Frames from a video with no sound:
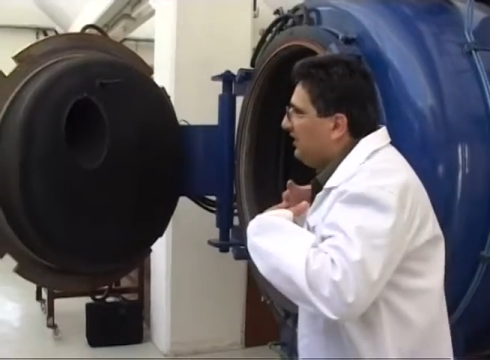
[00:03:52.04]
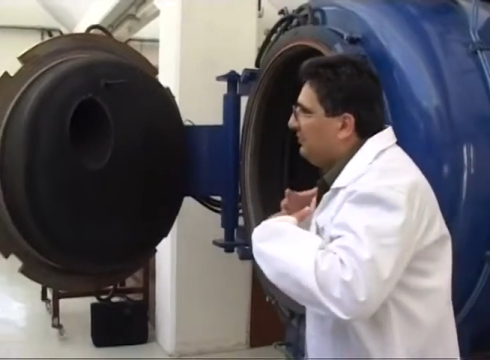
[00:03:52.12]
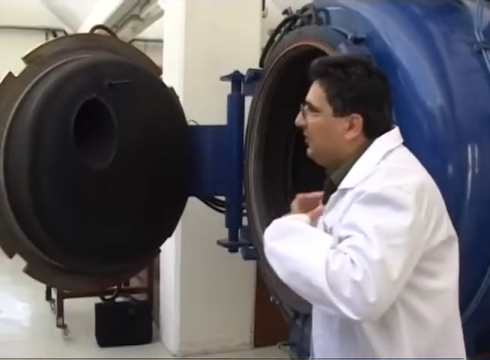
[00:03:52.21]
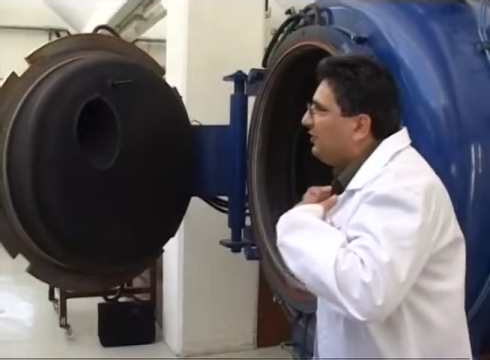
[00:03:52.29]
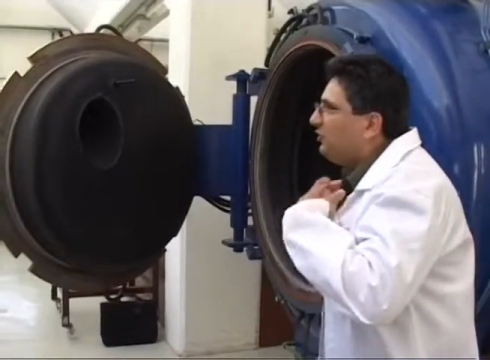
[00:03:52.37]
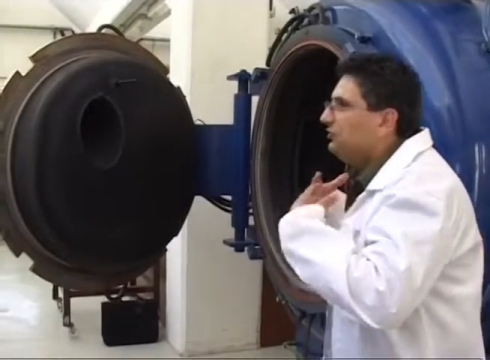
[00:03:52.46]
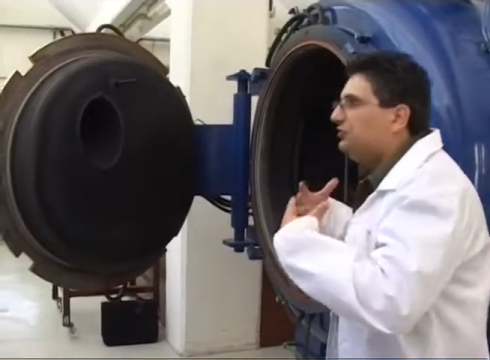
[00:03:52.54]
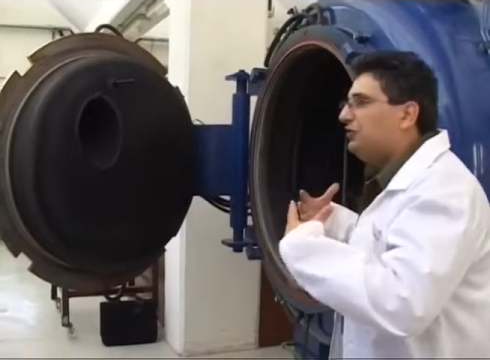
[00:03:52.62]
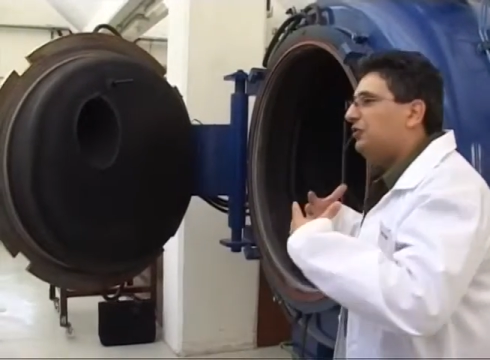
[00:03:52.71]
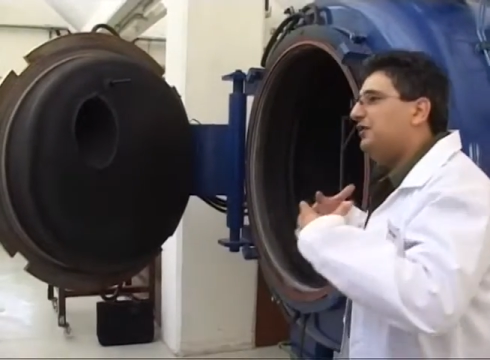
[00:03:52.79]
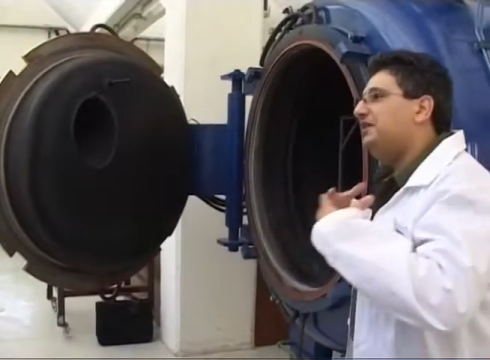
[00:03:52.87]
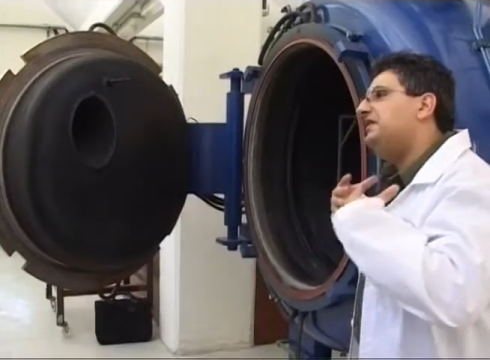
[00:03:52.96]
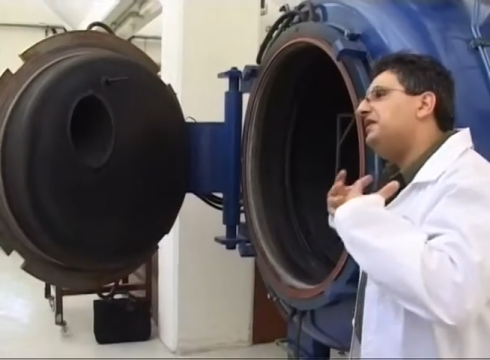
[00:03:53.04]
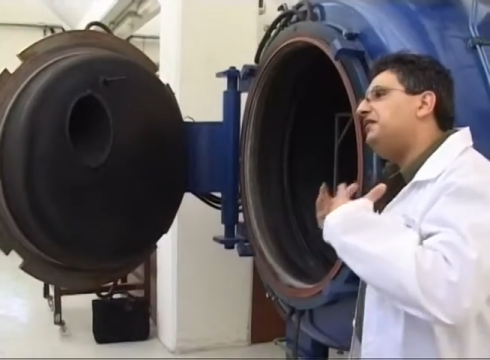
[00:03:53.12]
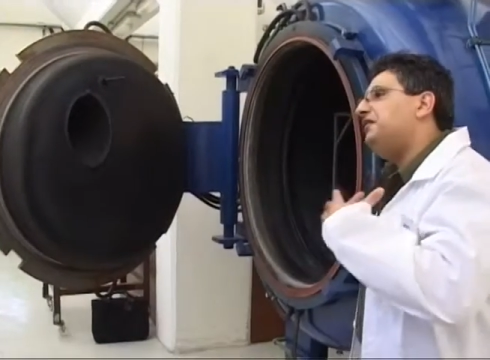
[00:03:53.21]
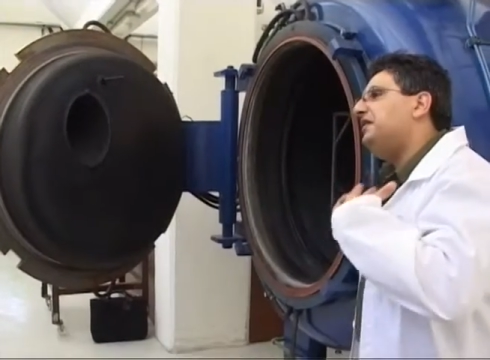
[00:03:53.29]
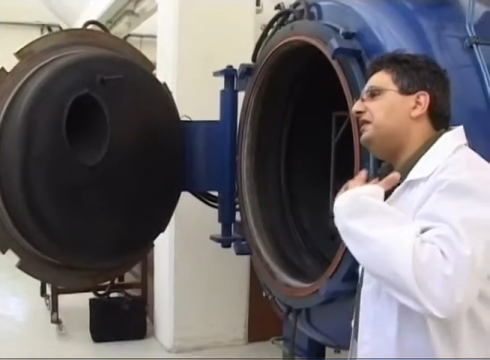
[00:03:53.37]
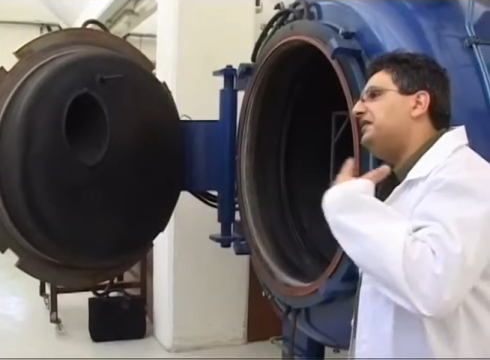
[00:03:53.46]
thereby controlling the
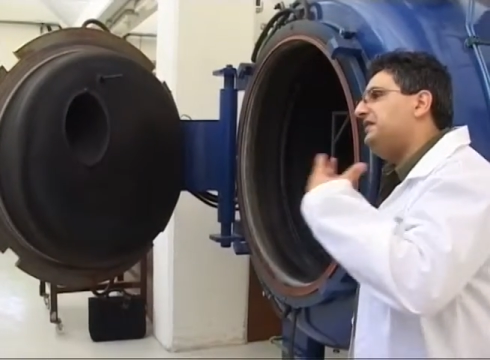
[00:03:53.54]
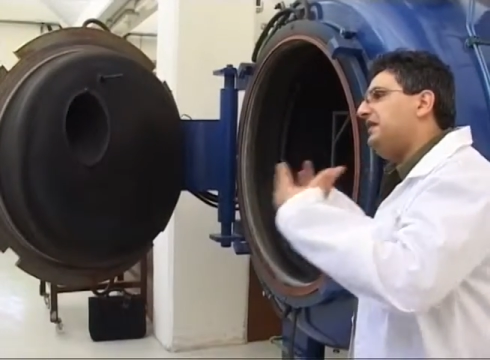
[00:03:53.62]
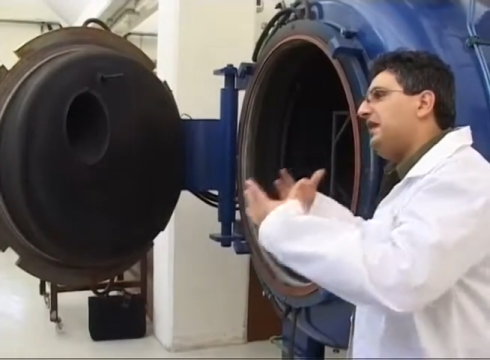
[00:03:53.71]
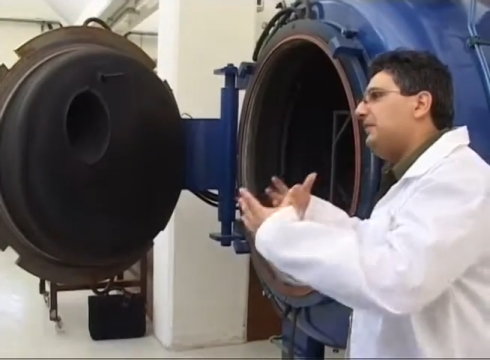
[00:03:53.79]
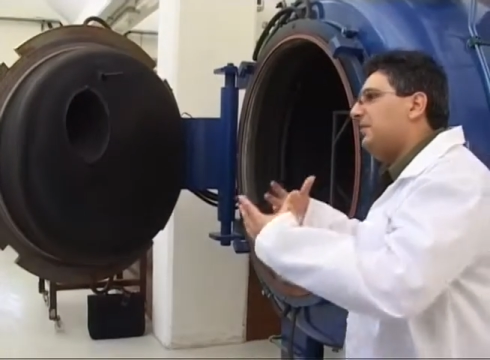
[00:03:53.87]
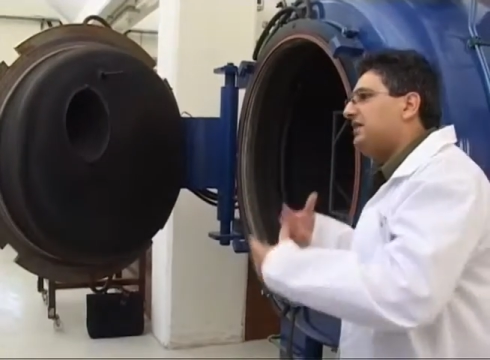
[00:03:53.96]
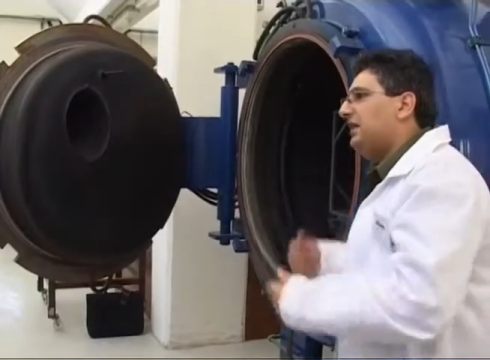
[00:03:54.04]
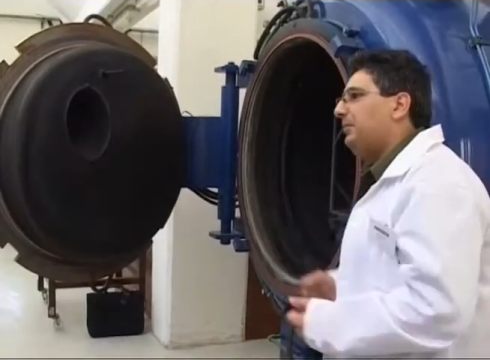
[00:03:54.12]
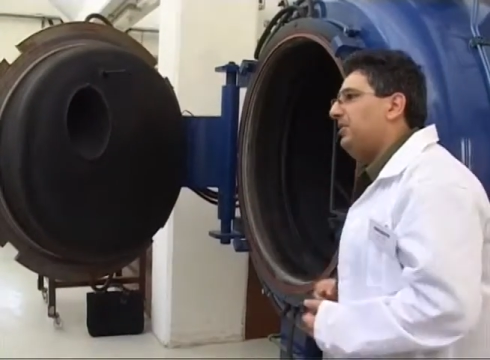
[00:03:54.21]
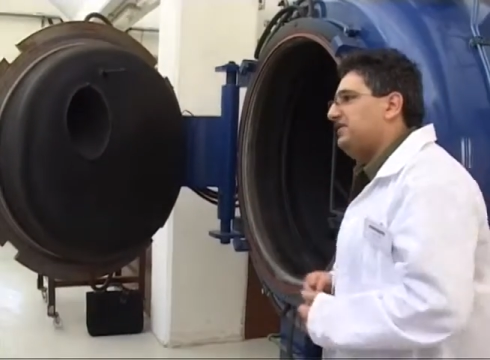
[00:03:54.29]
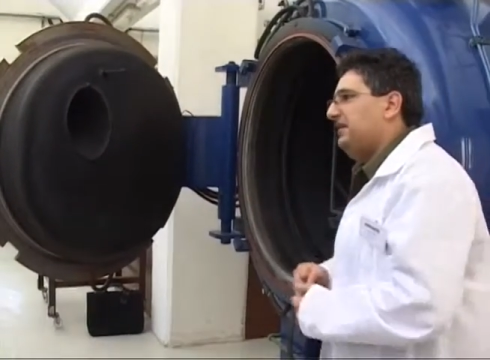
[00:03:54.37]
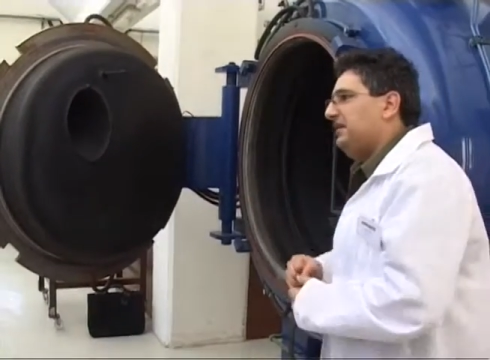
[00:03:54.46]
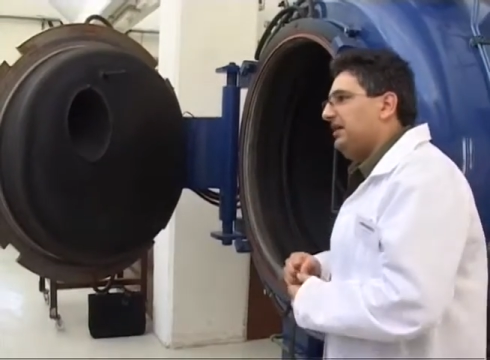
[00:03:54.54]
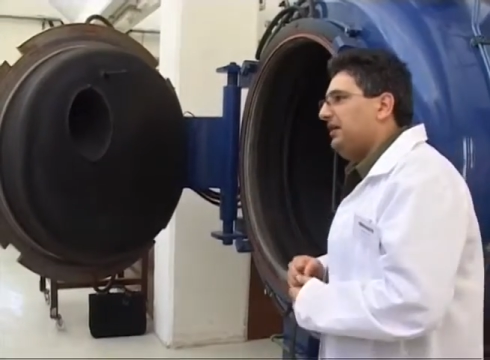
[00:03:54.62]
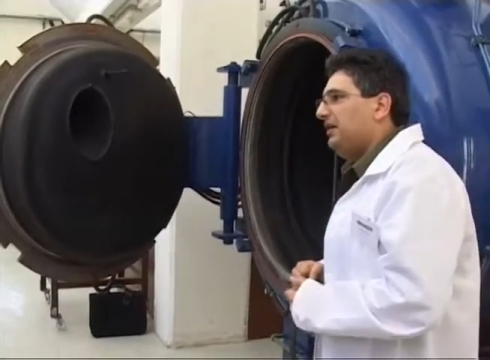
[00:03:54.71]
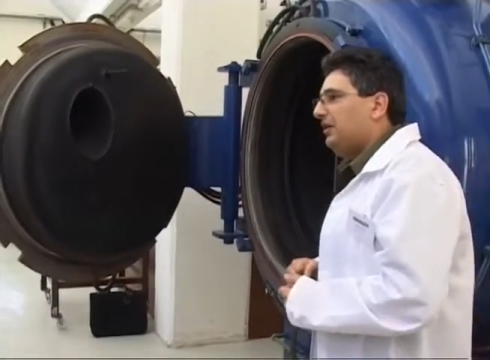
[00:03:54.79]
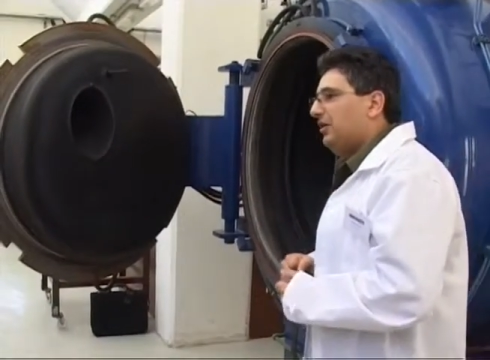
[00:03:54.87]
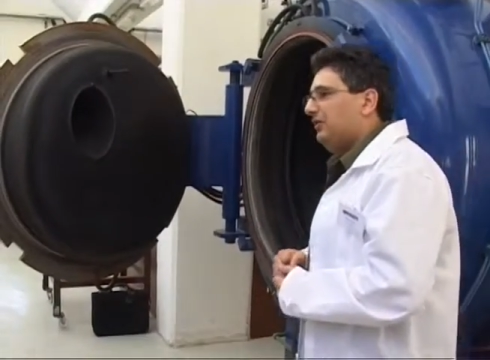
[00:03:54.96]
different thermal capacity